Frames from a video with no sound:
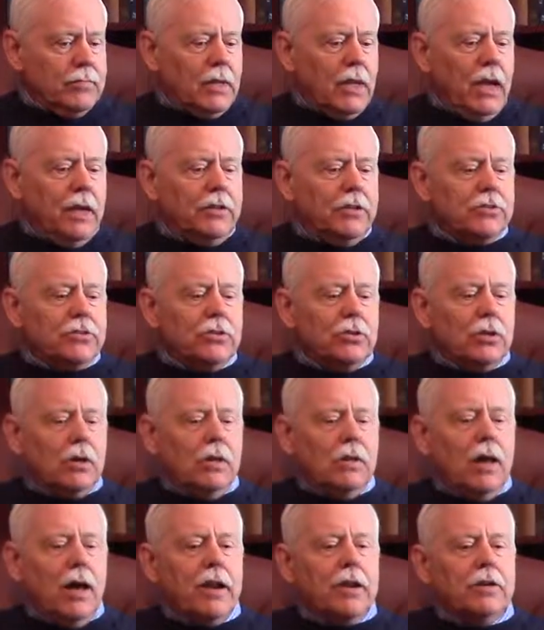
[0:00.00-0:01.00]
And this took a
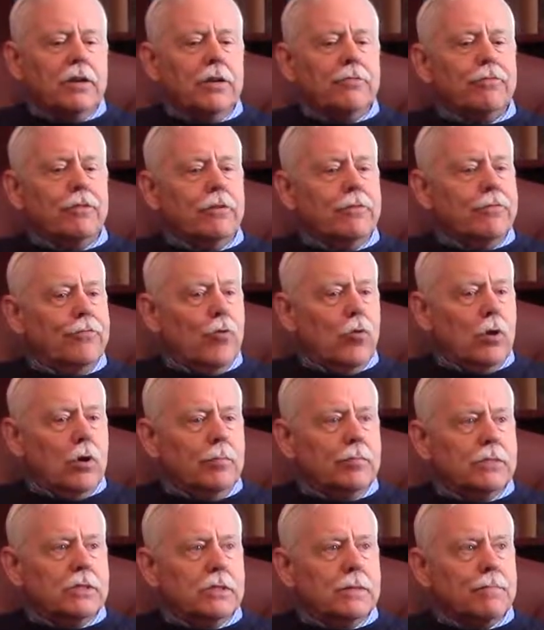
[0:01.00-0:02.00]
lot of different
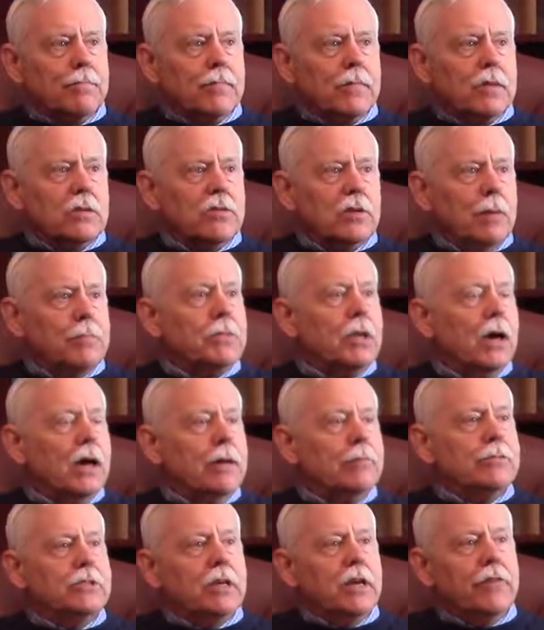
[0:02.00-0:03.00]
forms.
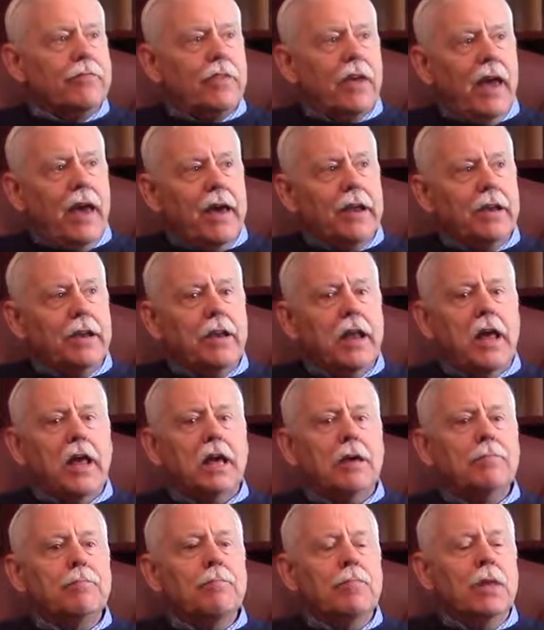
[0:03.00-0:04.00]
Sometimes, if they had a
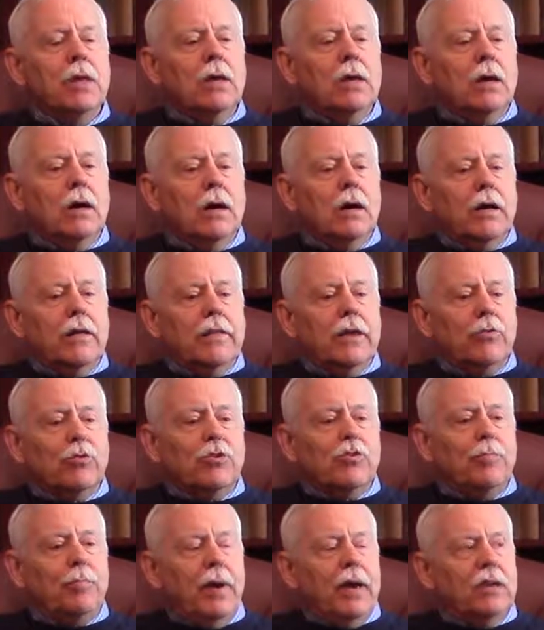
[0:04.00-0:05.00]
name that
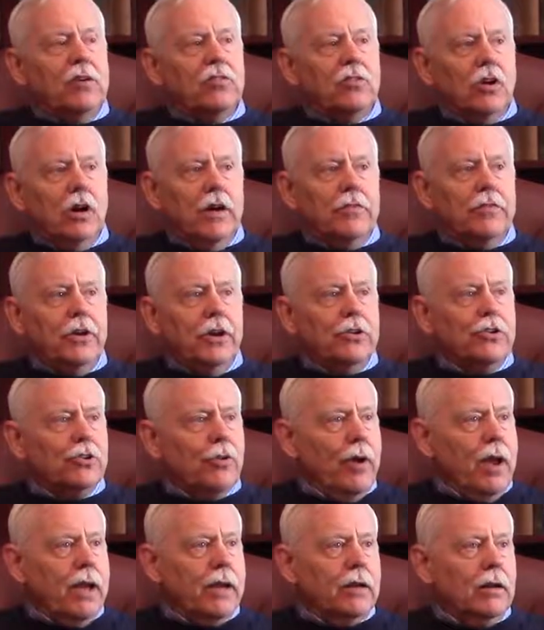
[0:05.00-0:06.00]
was based on their
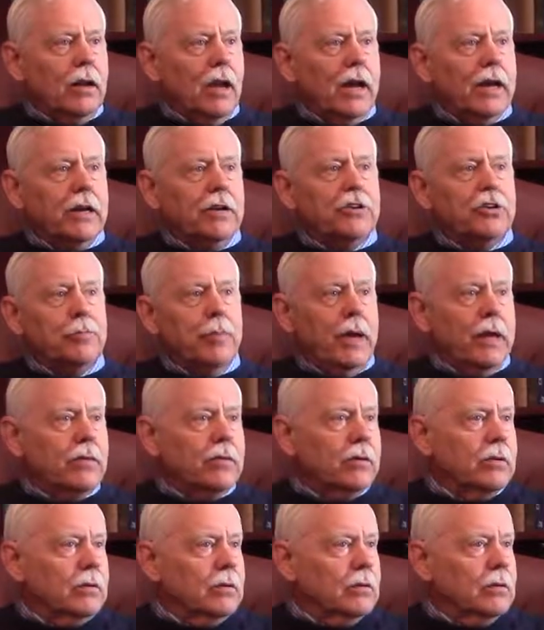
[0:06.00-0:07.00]
trade, like Schmidt,
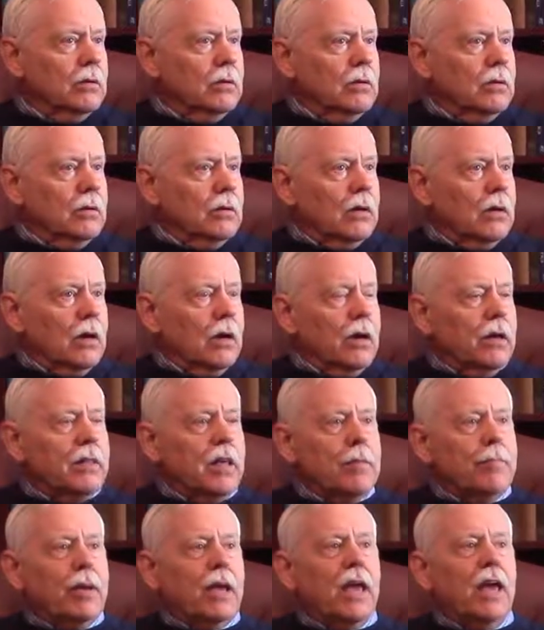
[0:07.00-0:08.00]

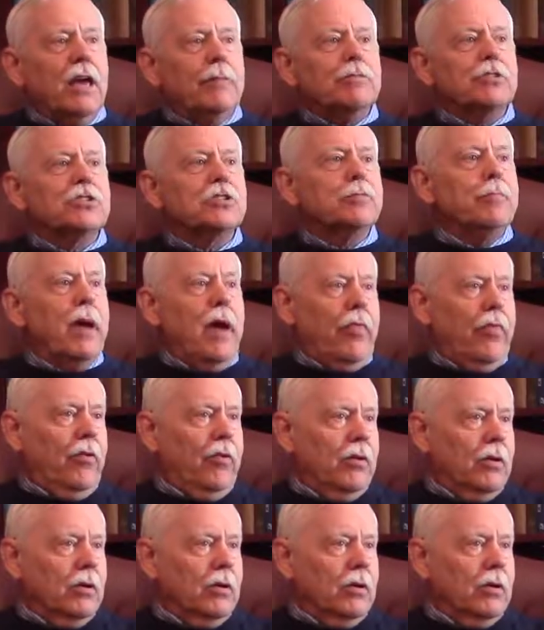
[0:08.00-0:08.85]
they became Smith.